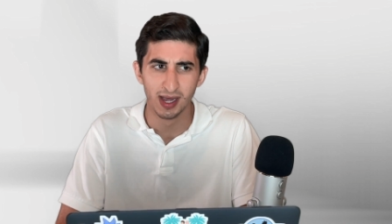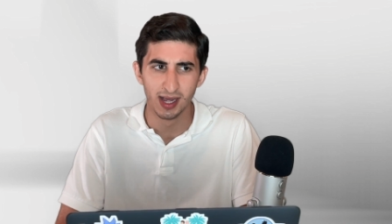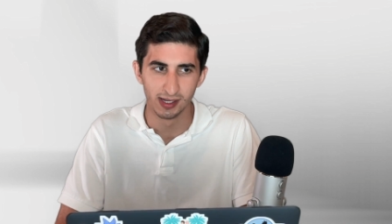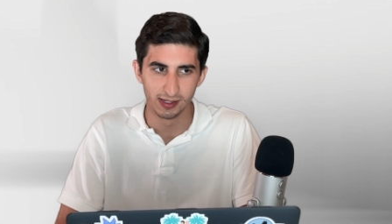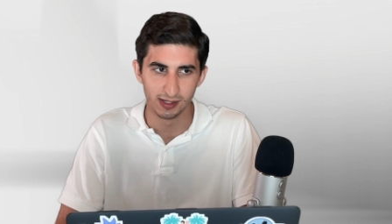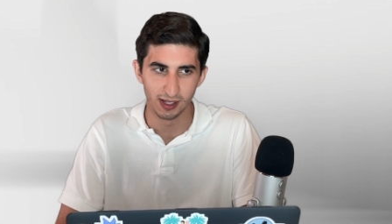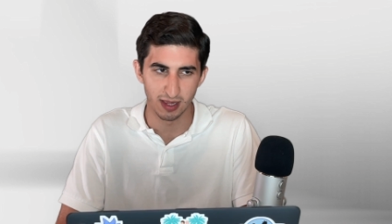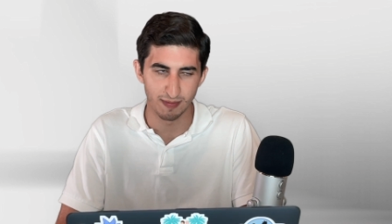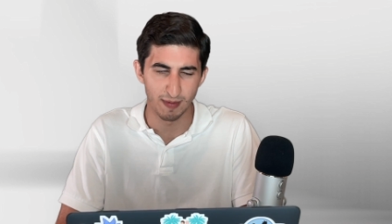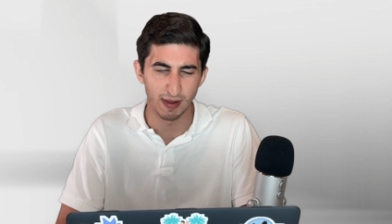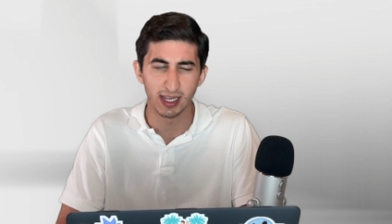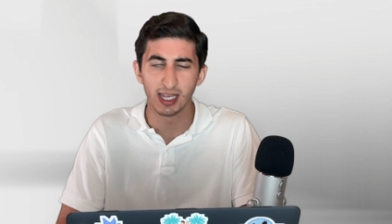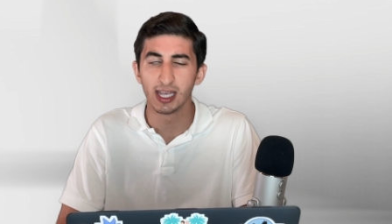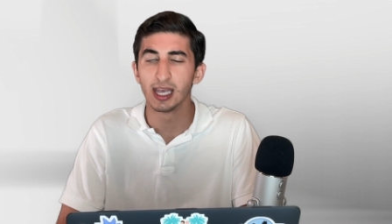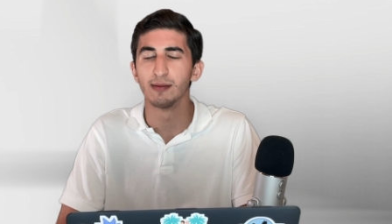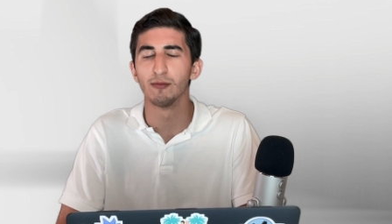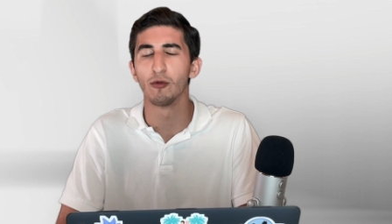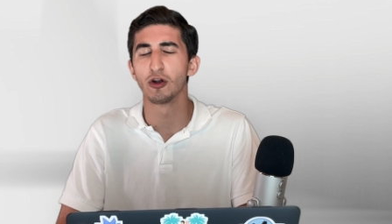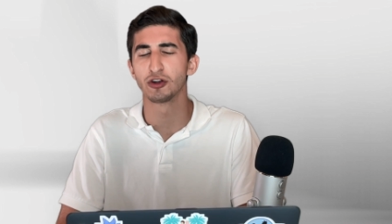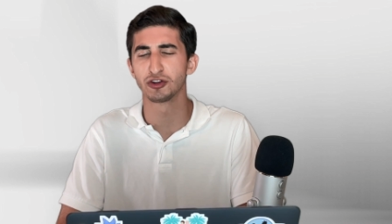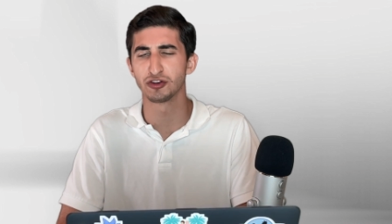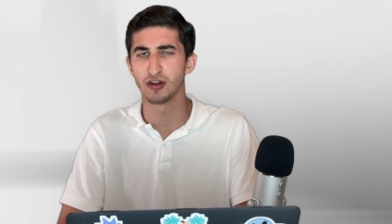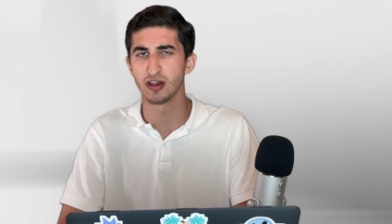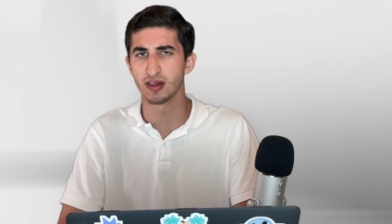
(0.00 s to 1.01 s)
It's making it
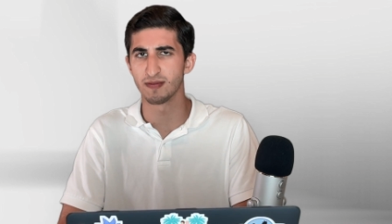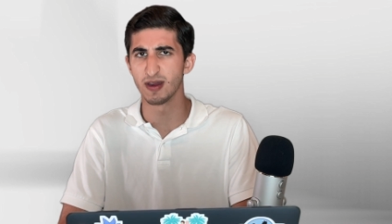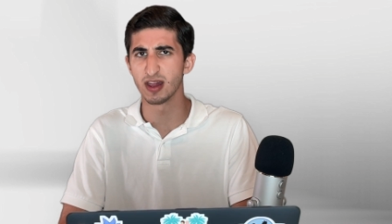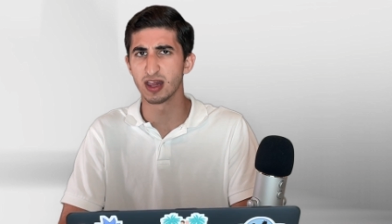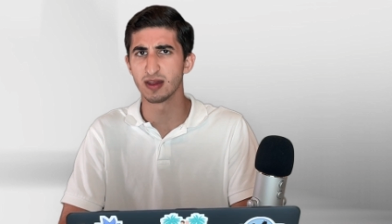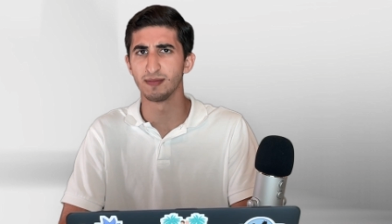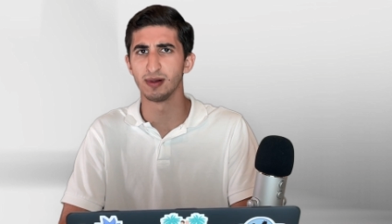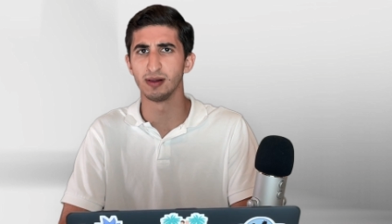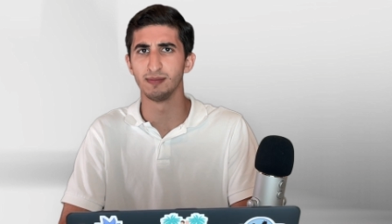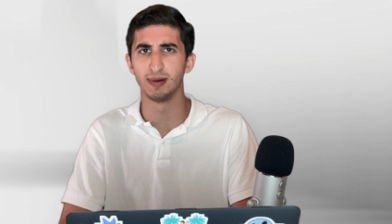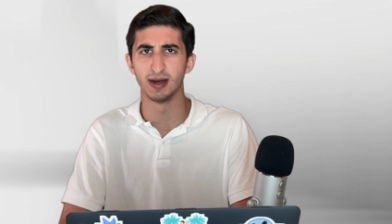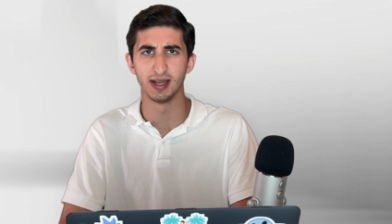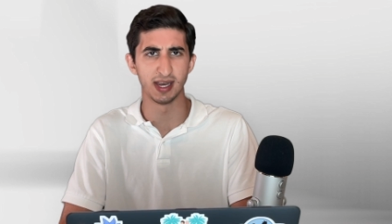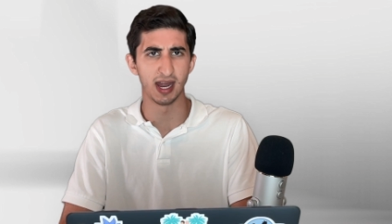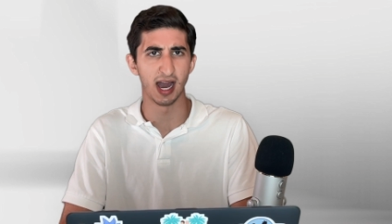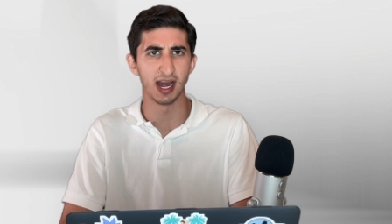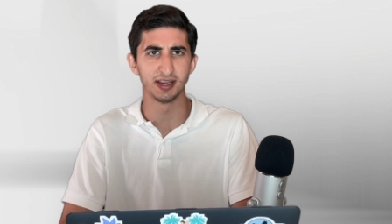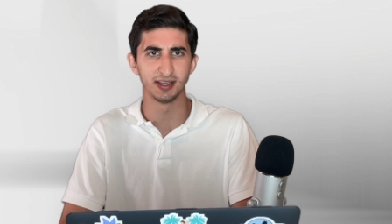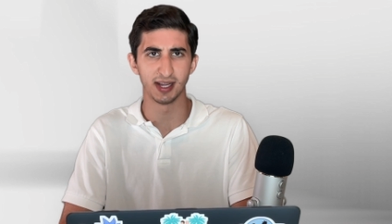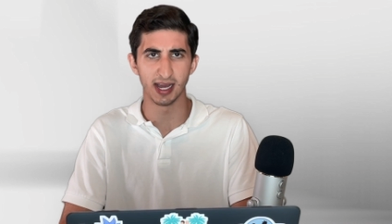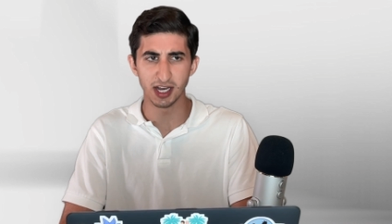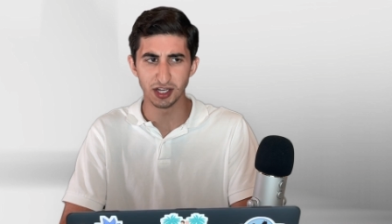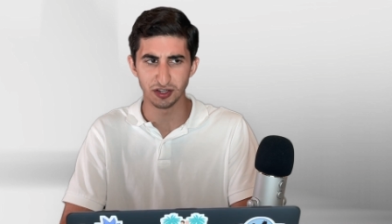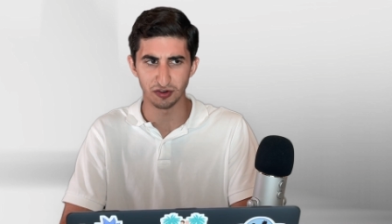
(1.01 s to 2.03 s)
more transmissible but not
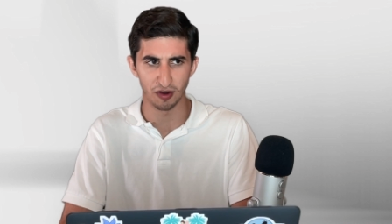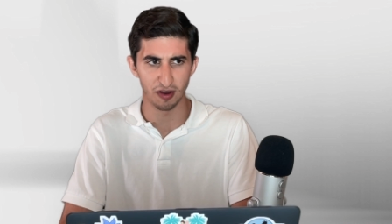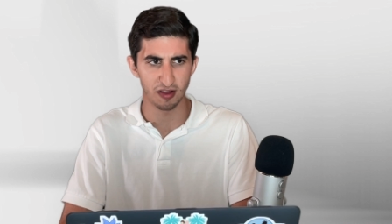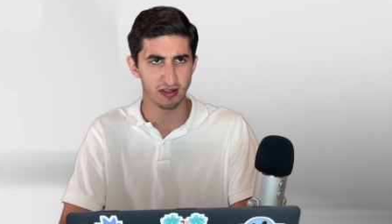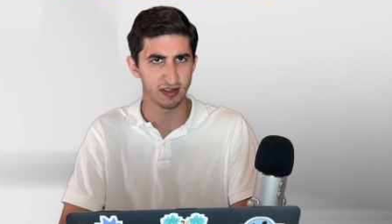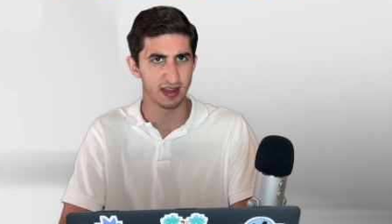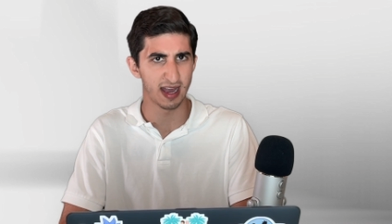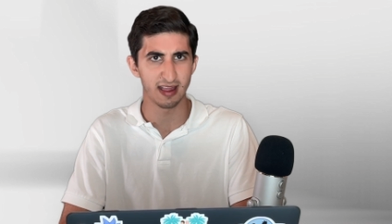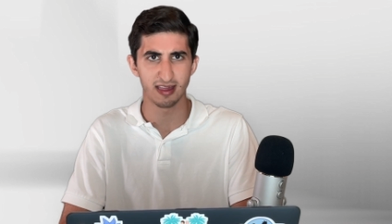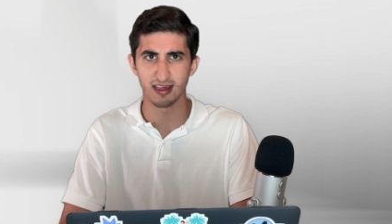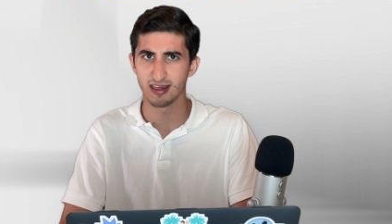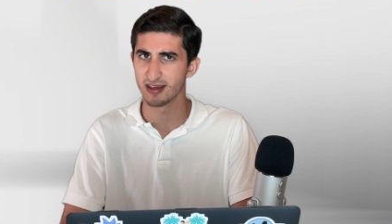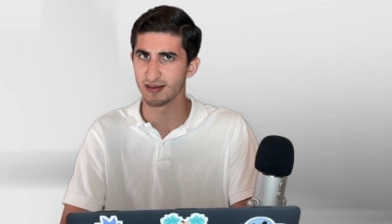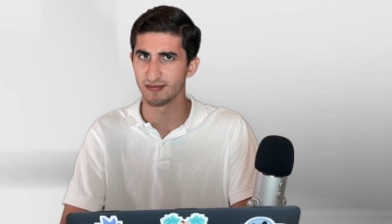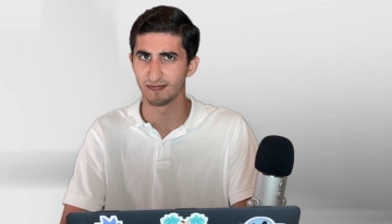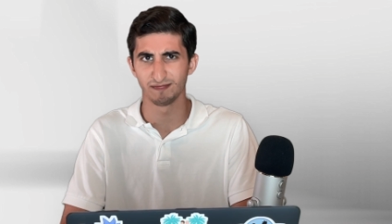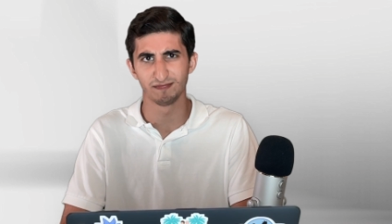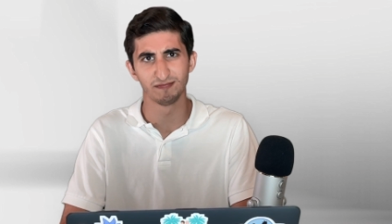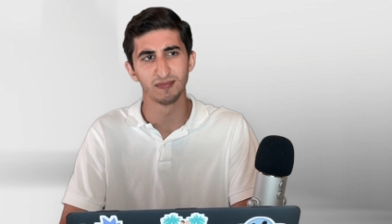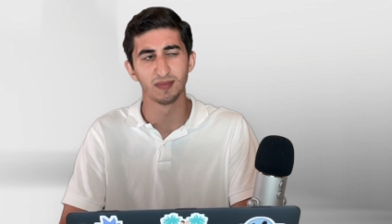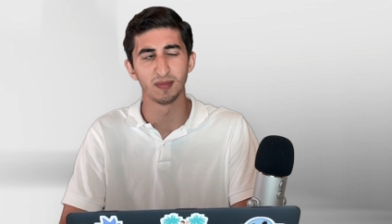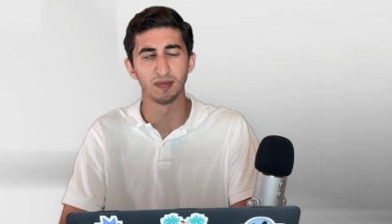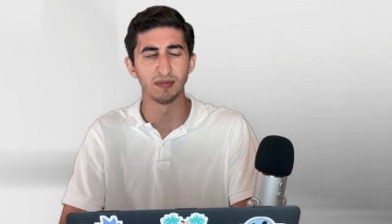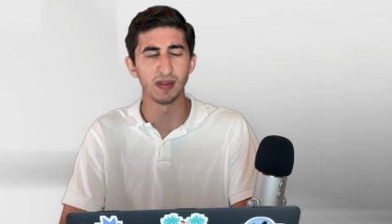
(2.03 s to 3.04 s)
dangerous. That's
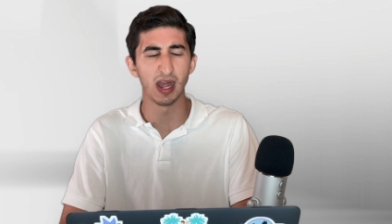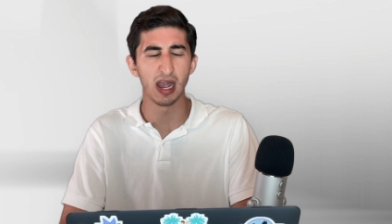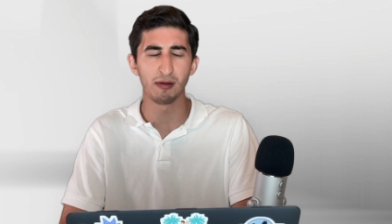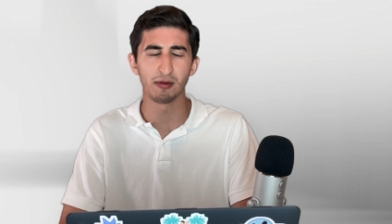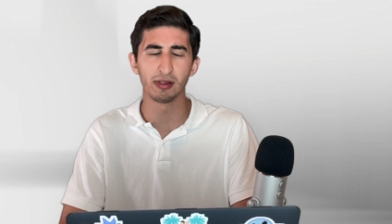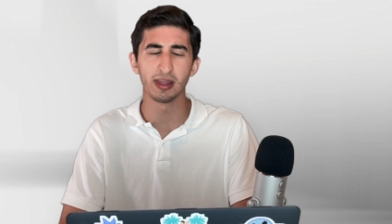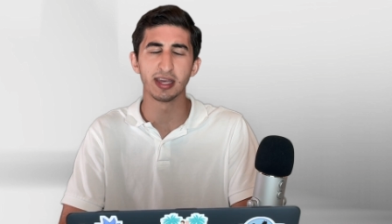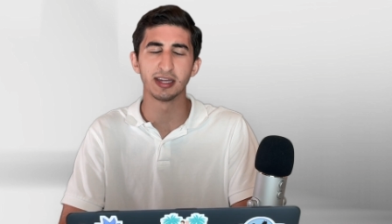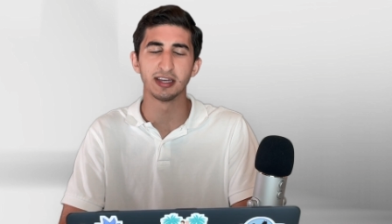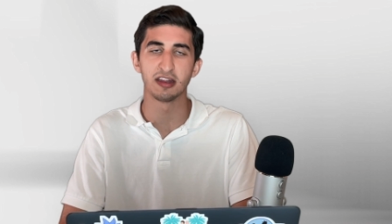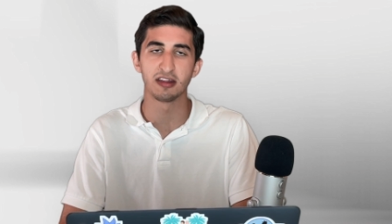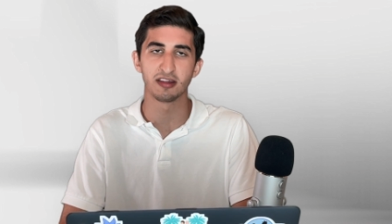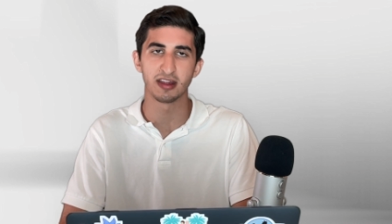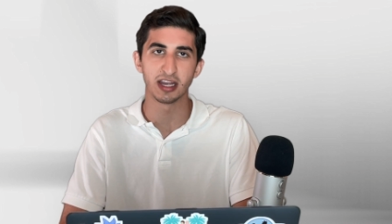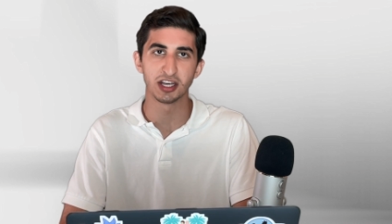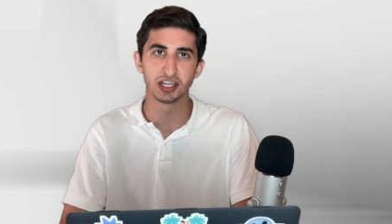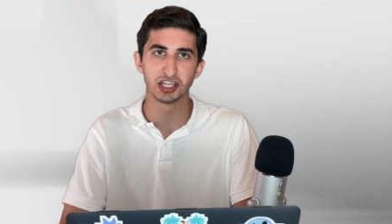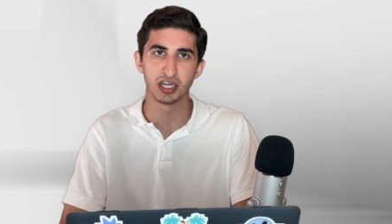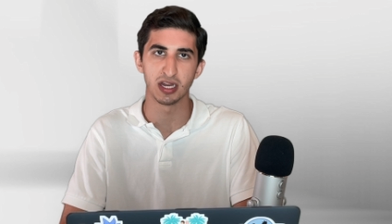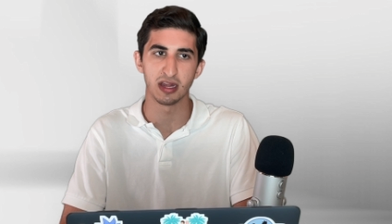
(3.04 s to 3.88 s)
not really a distinction.